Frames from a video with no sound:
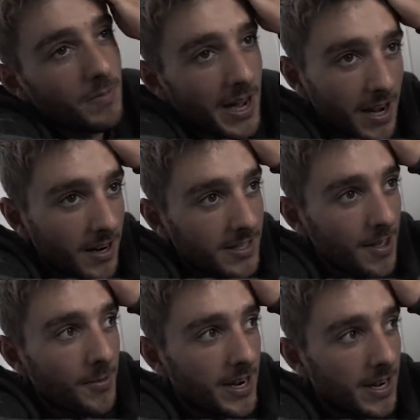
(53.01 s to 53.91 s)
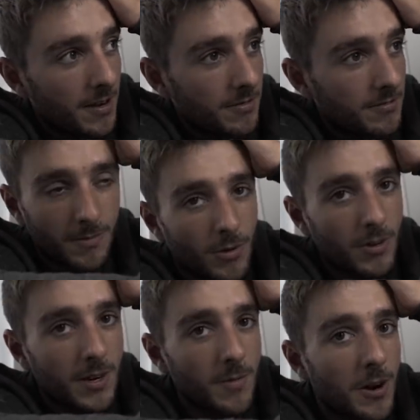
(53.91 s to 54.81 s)
the bad luck's out of the way now. Good
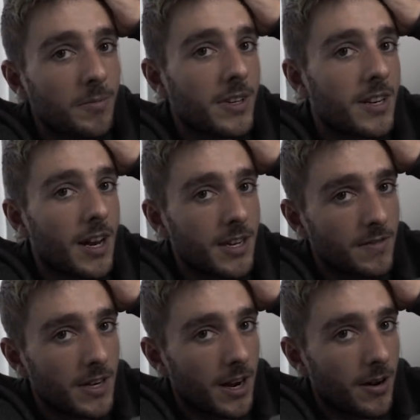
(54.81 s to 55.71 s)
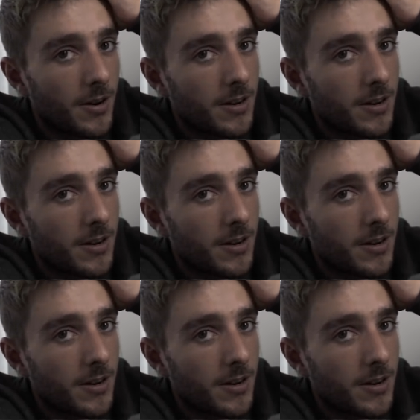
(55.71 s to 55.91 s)
morning and welcome to today's video.